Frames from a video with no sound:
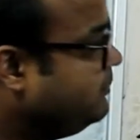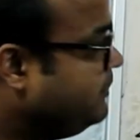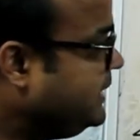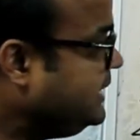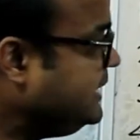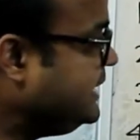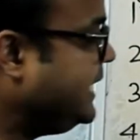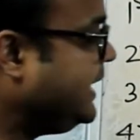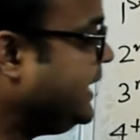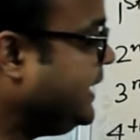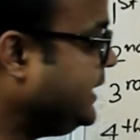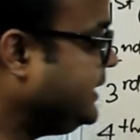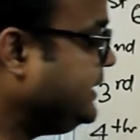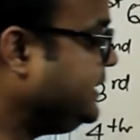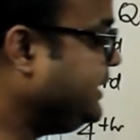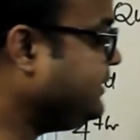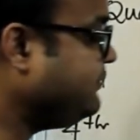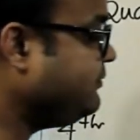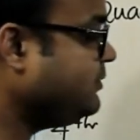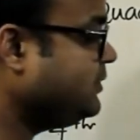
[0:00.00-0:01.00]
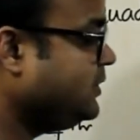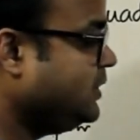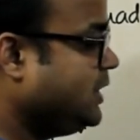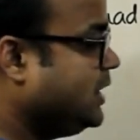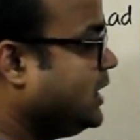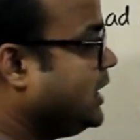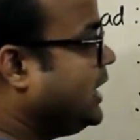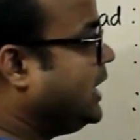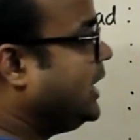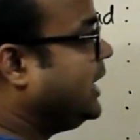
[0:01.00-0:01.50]
be negative
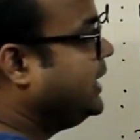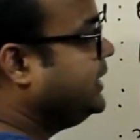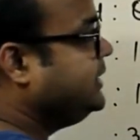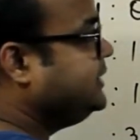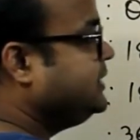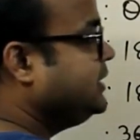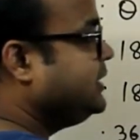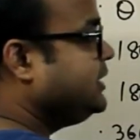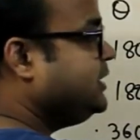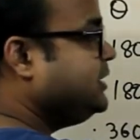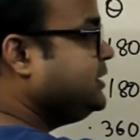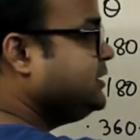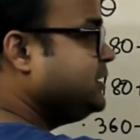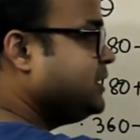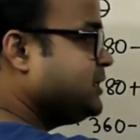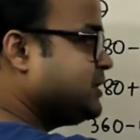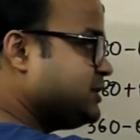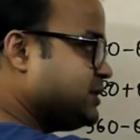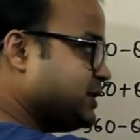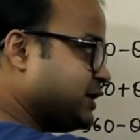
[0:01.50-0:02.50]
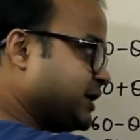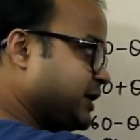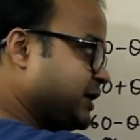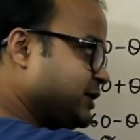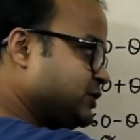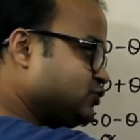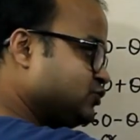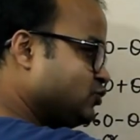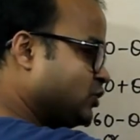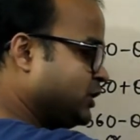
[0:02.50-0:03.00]
either in the
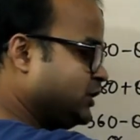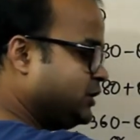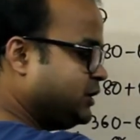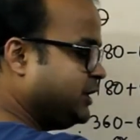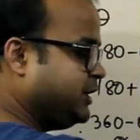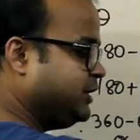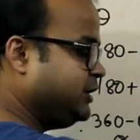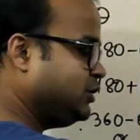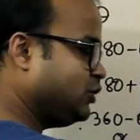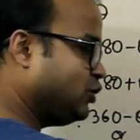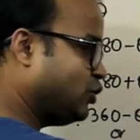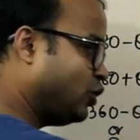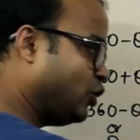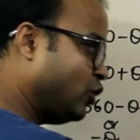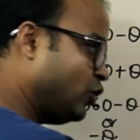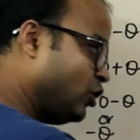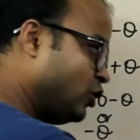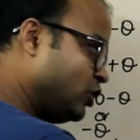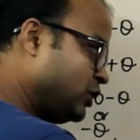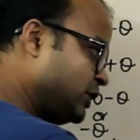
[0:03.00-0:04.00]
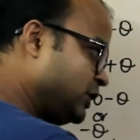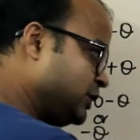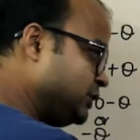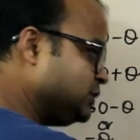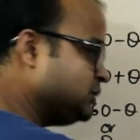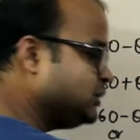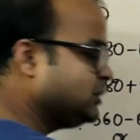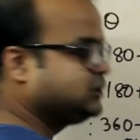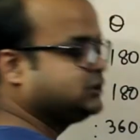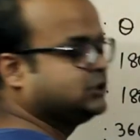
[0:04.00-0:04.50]
second quadrant or
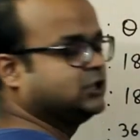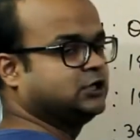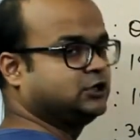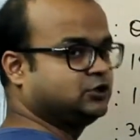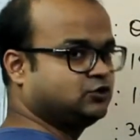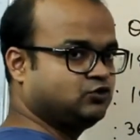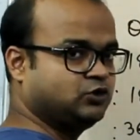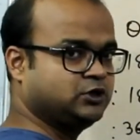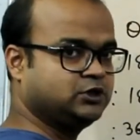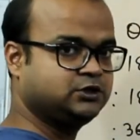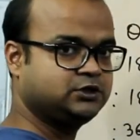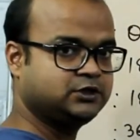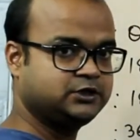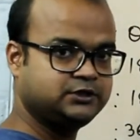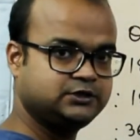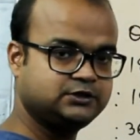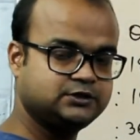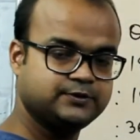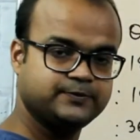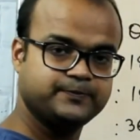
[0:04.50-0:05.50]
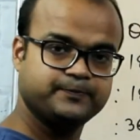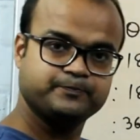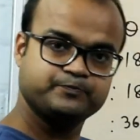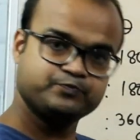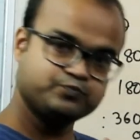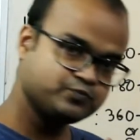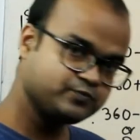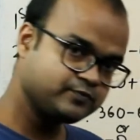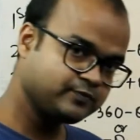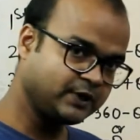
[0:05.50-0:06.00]
in the third quadrant.
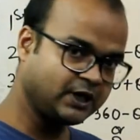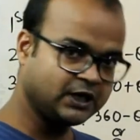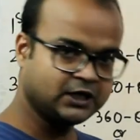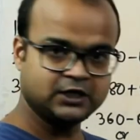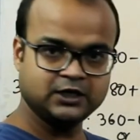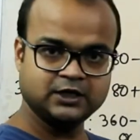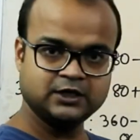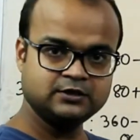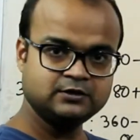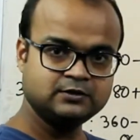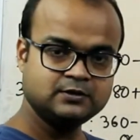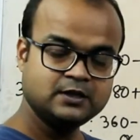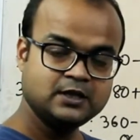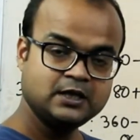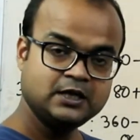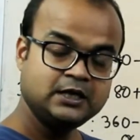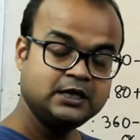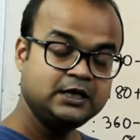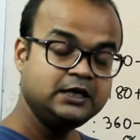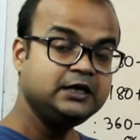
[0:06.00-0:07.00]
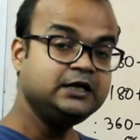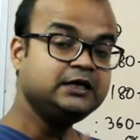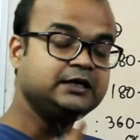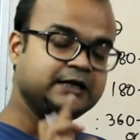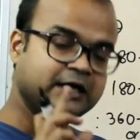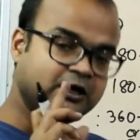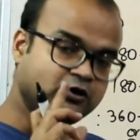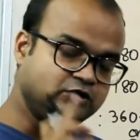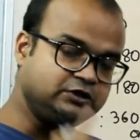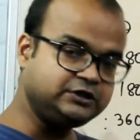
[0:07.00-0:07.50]
Clear?
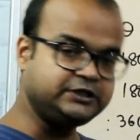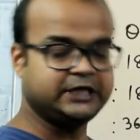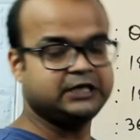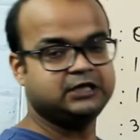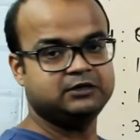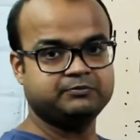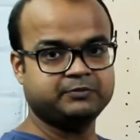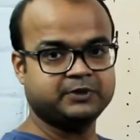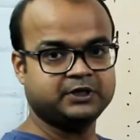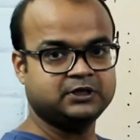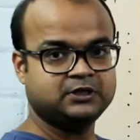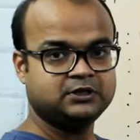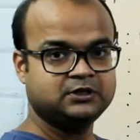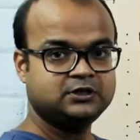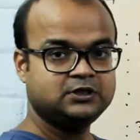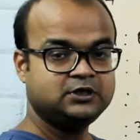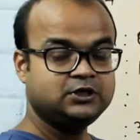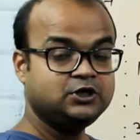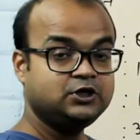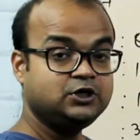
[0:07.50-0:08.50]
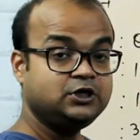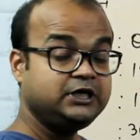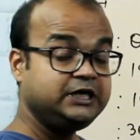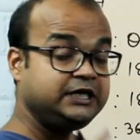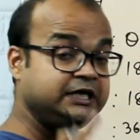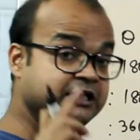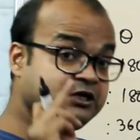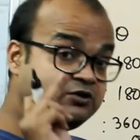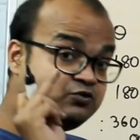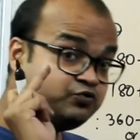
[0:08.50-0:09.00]
Now tell me,
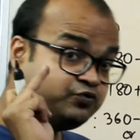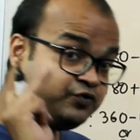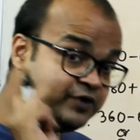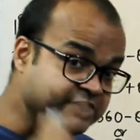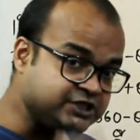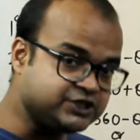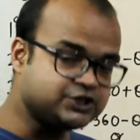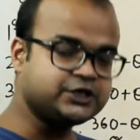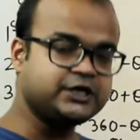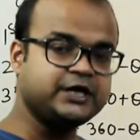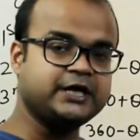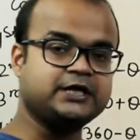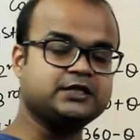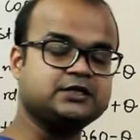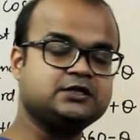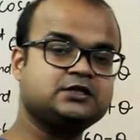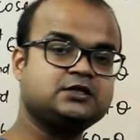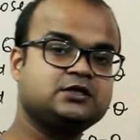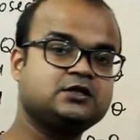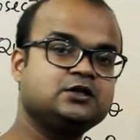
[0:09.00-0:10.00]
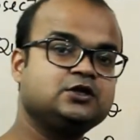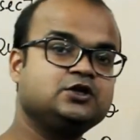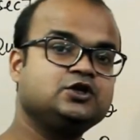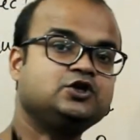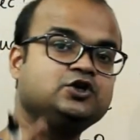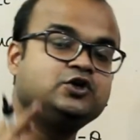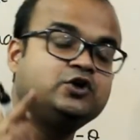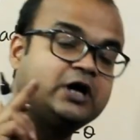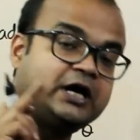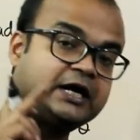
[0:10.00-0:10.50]
in which case
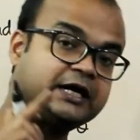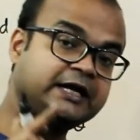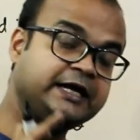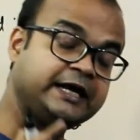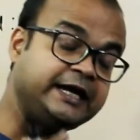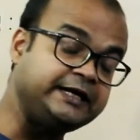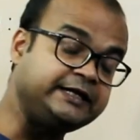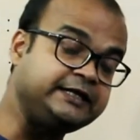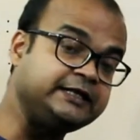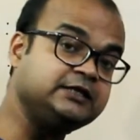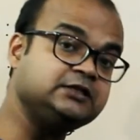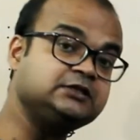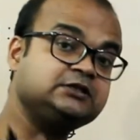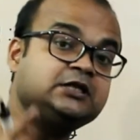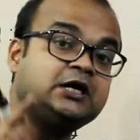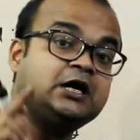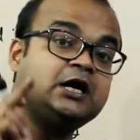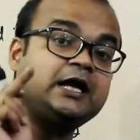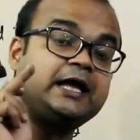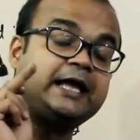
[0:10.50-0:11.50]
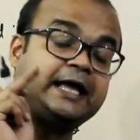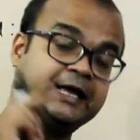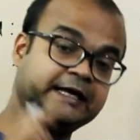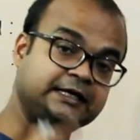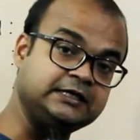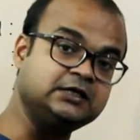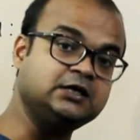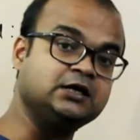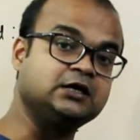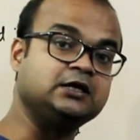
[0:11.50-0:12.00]
you are getting the
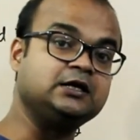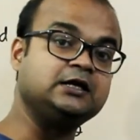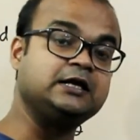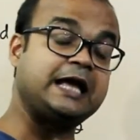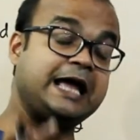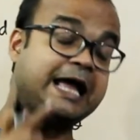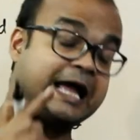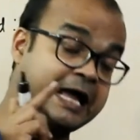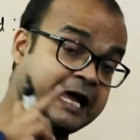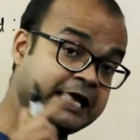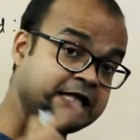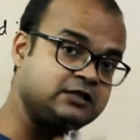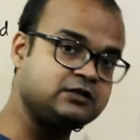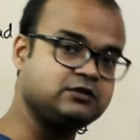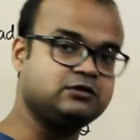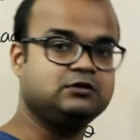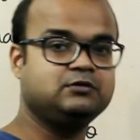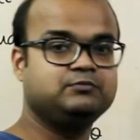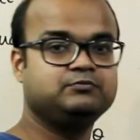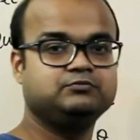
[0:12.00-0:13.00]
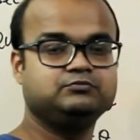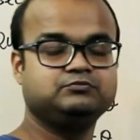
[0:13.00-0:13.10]
angle as